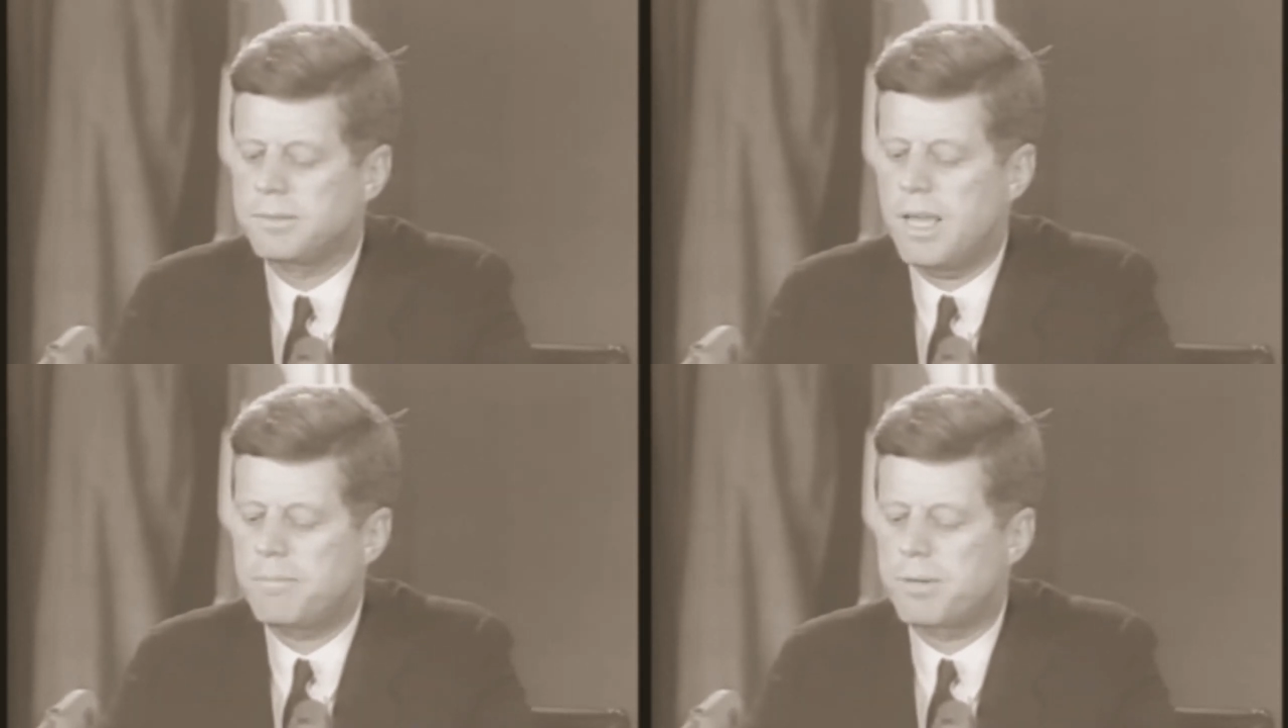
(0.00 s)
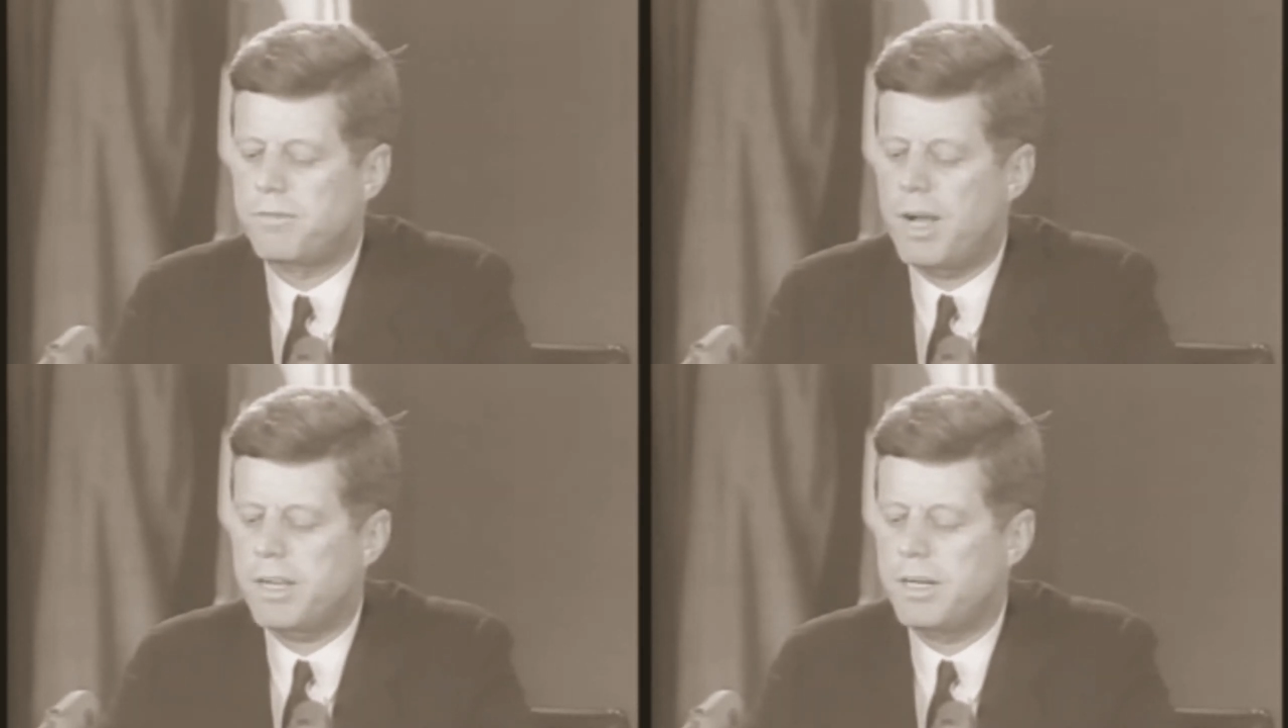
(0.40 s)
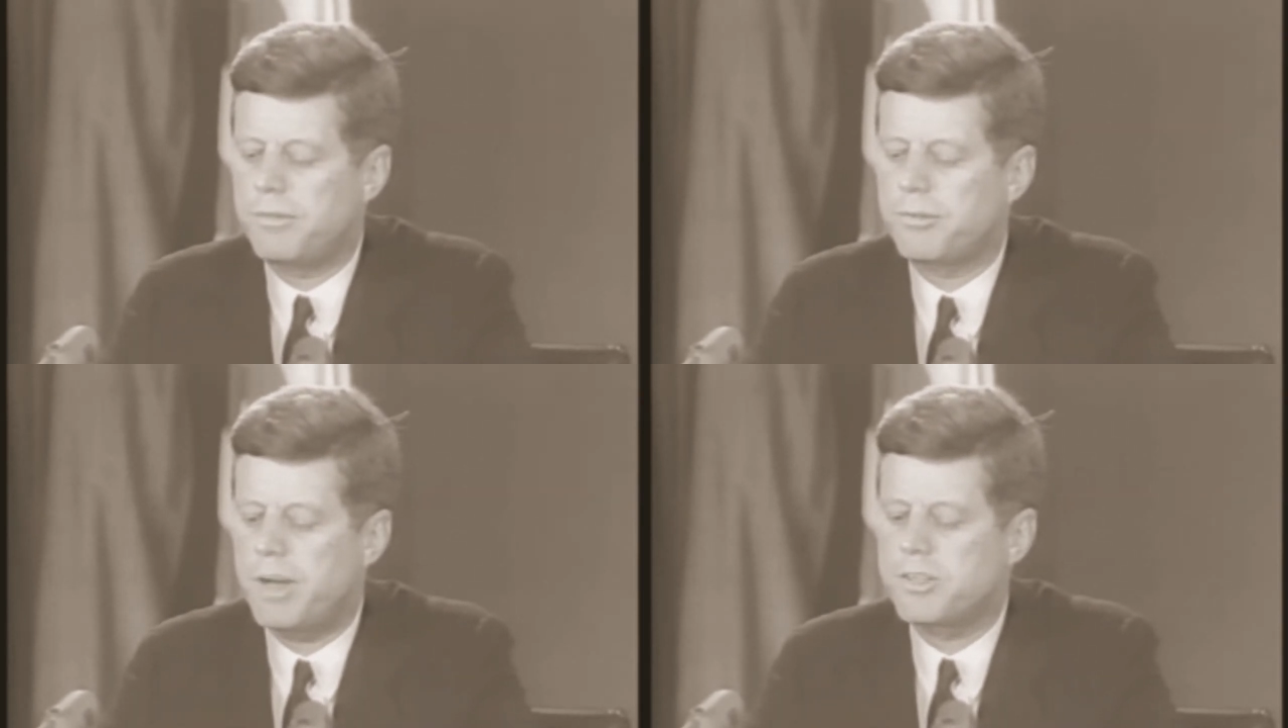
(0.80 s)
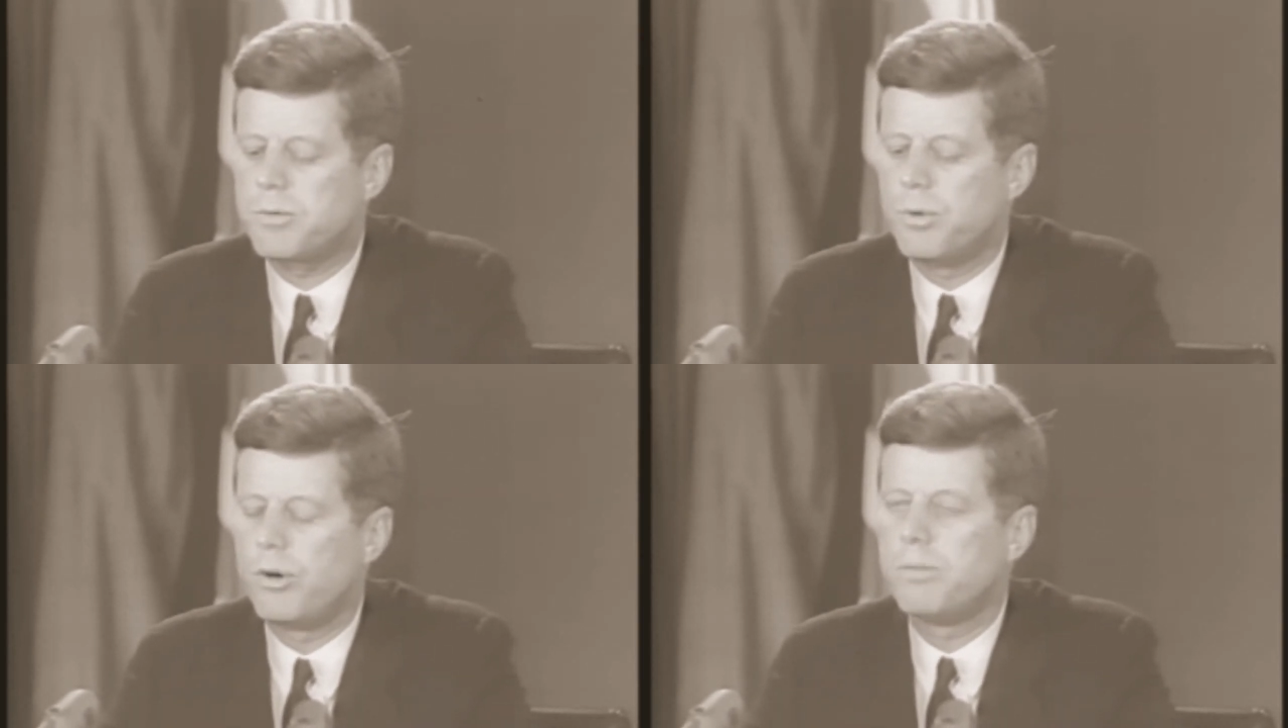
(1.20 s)
and provocative threat to
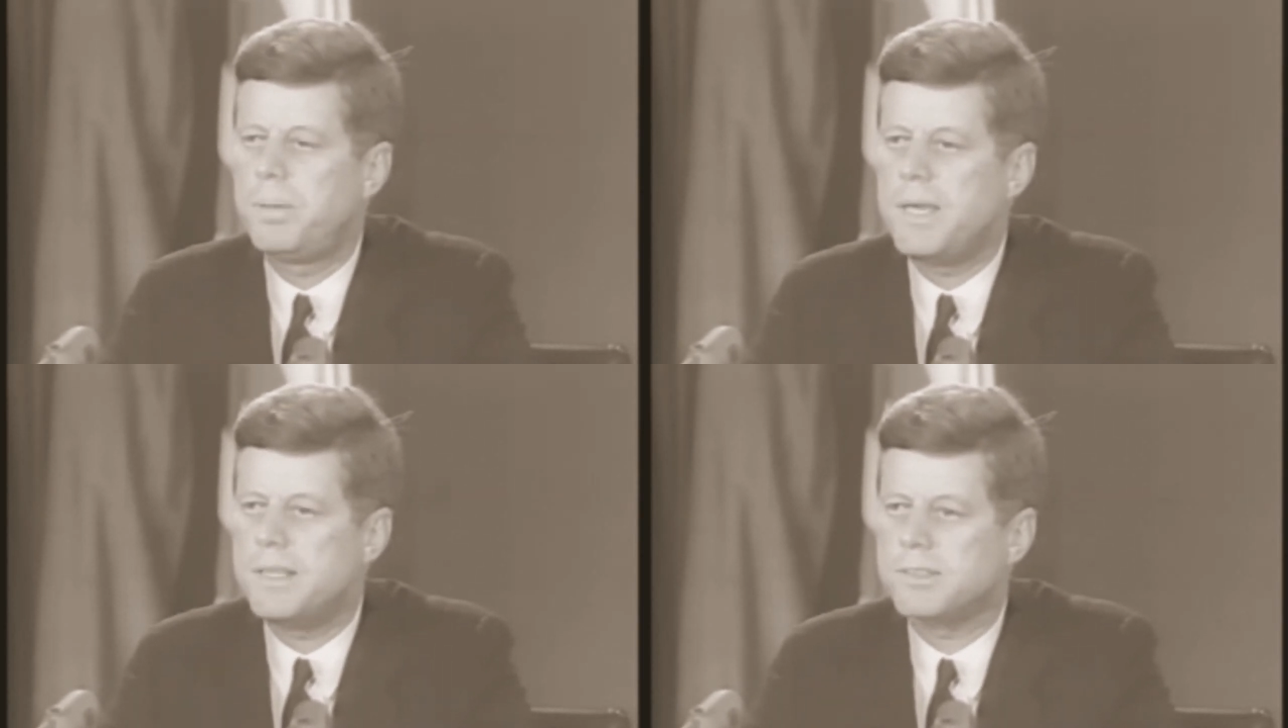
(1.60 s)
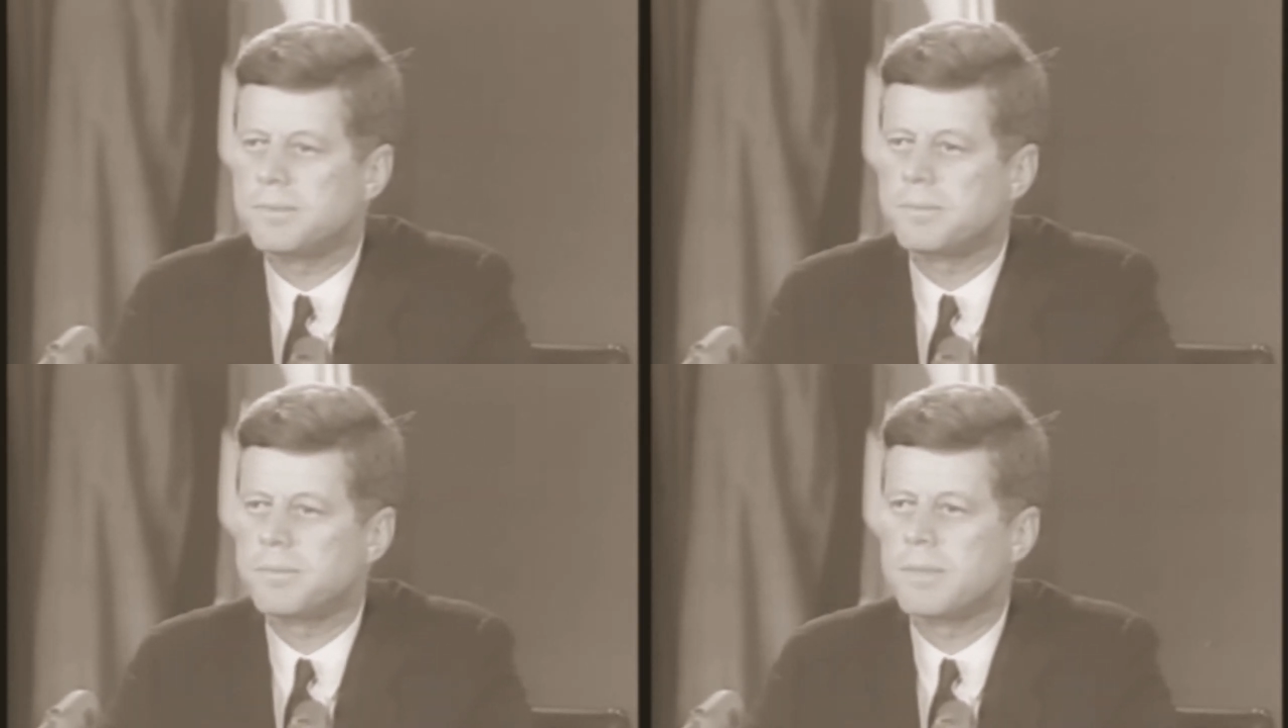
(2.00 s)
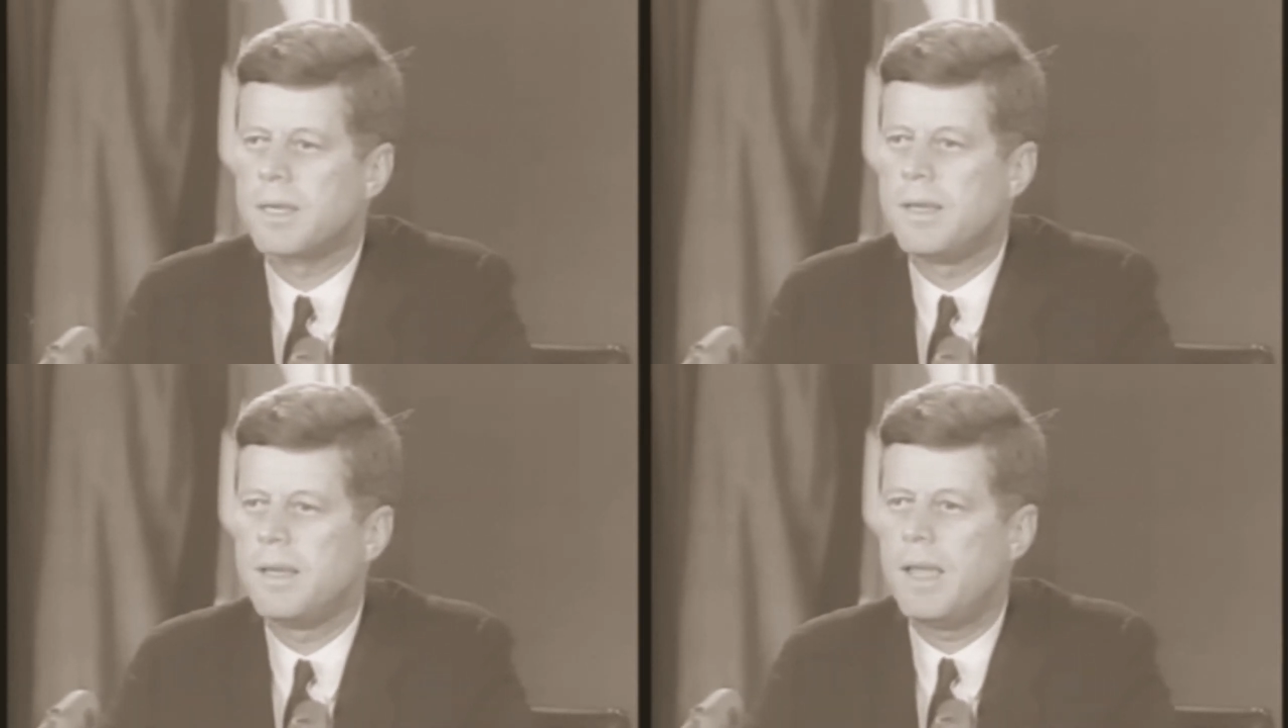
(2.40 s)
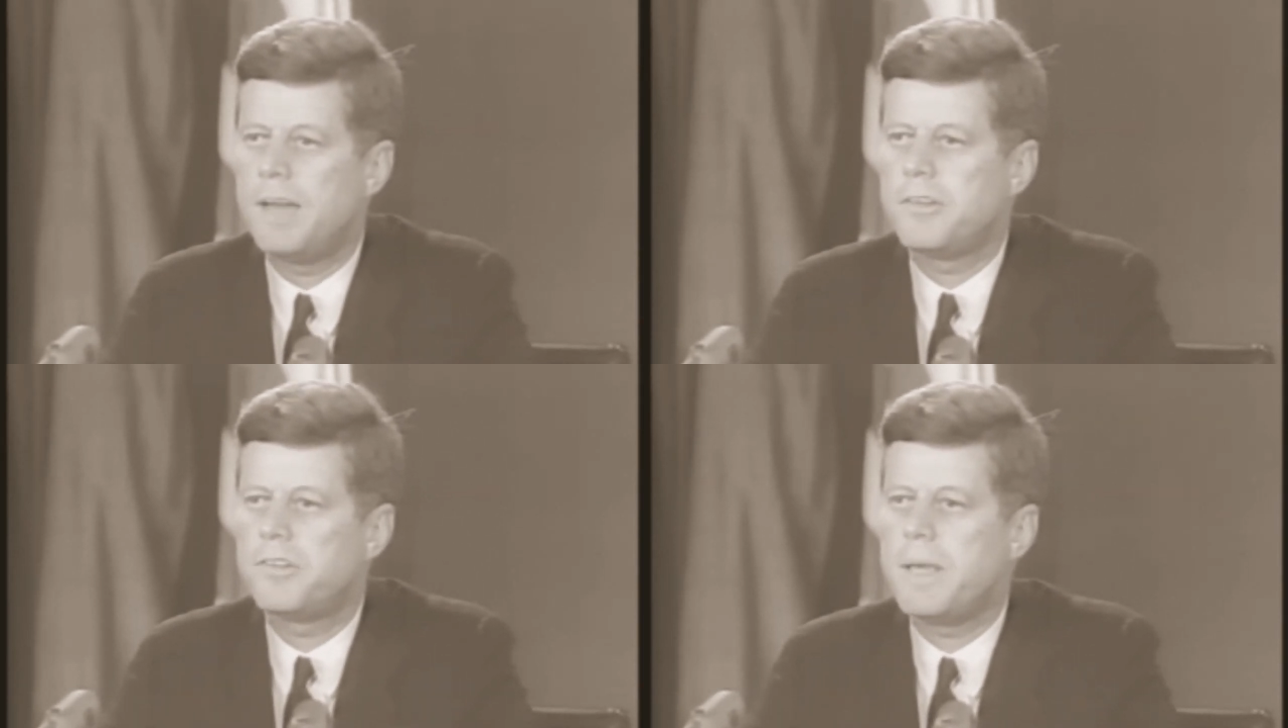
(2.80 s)
world peace
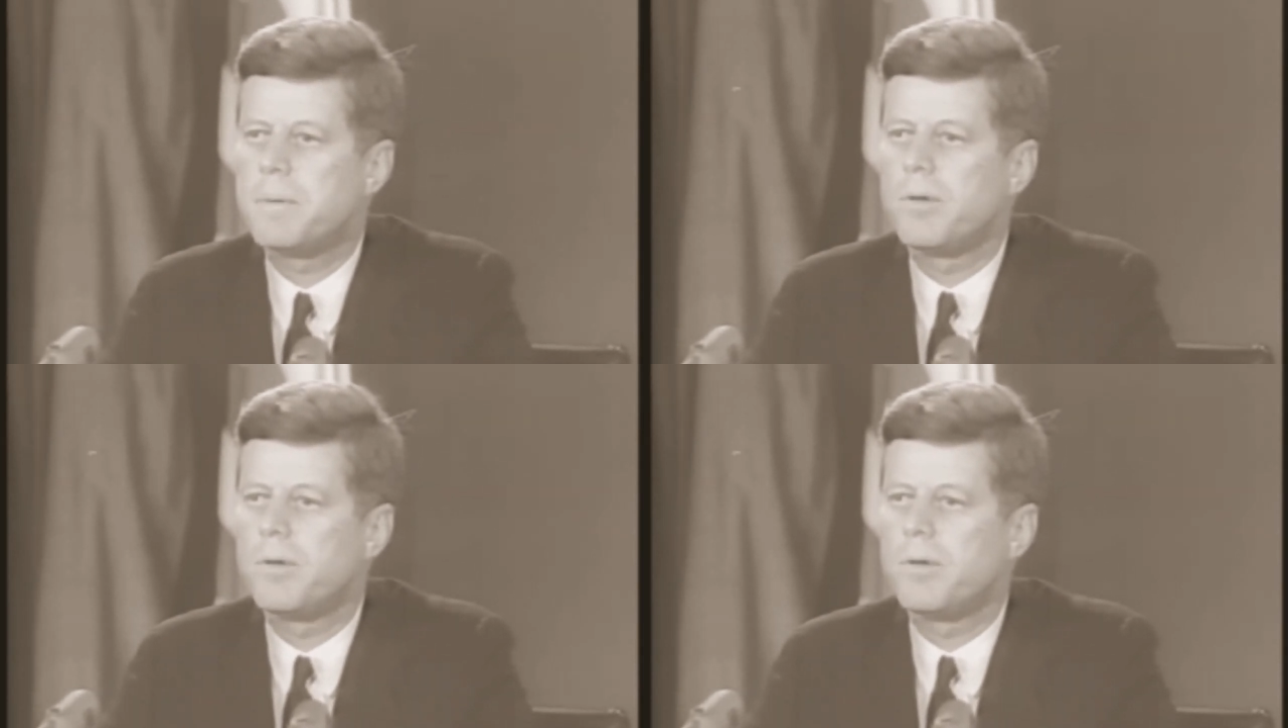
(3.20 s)
and to stable